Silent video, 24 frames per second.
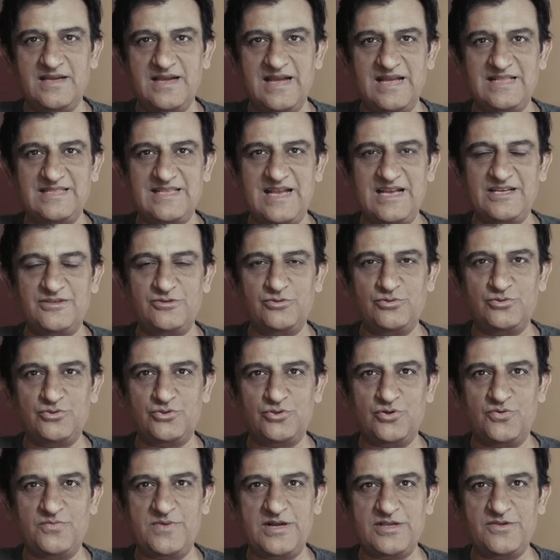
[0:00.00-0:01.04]
And thank you
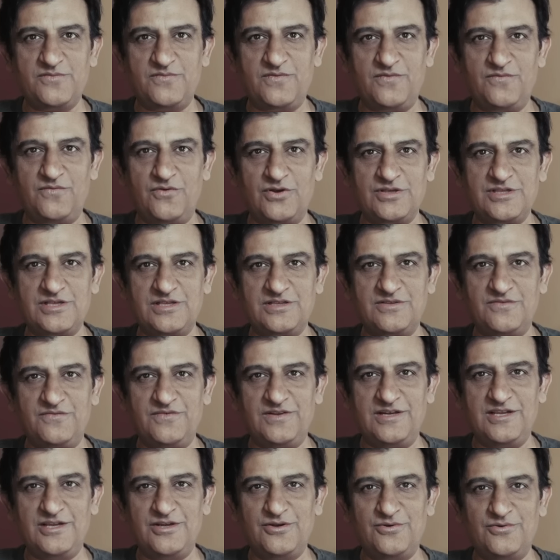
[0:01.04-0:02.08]
so much for watching the
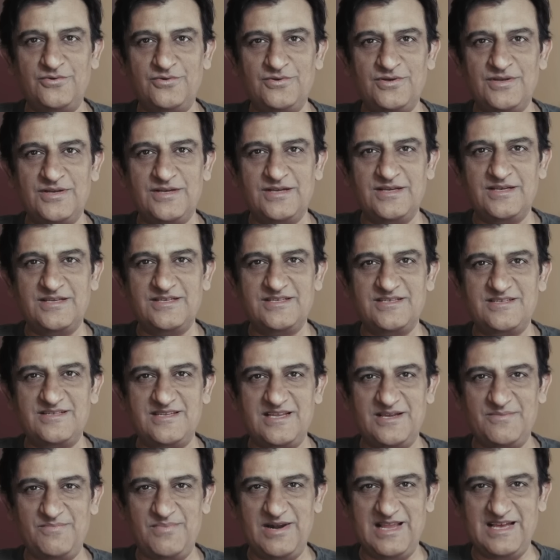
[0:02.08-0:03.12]
video.
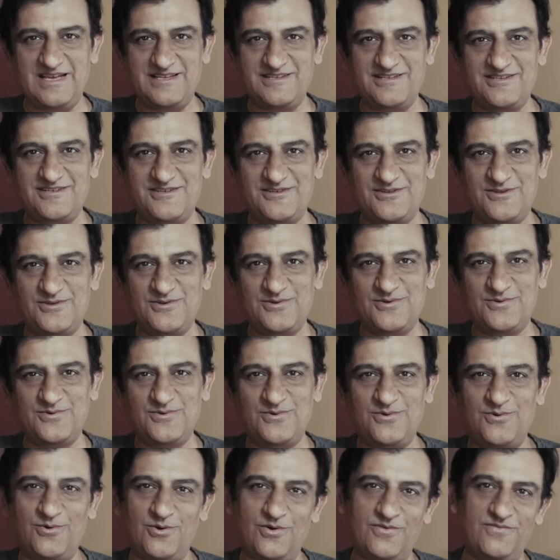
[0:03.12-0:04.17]
Stay blessed
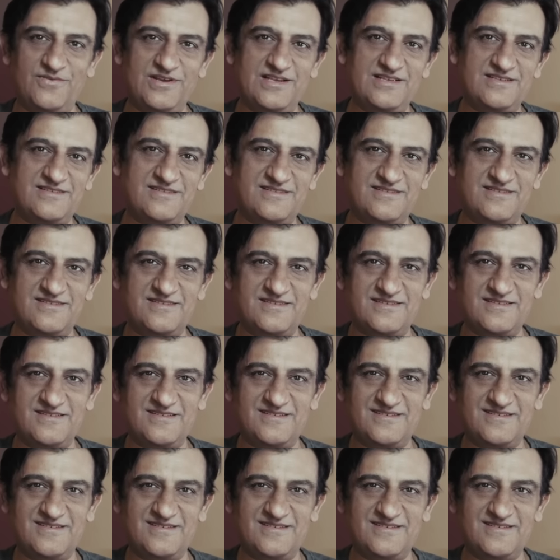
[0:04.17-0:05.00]
always.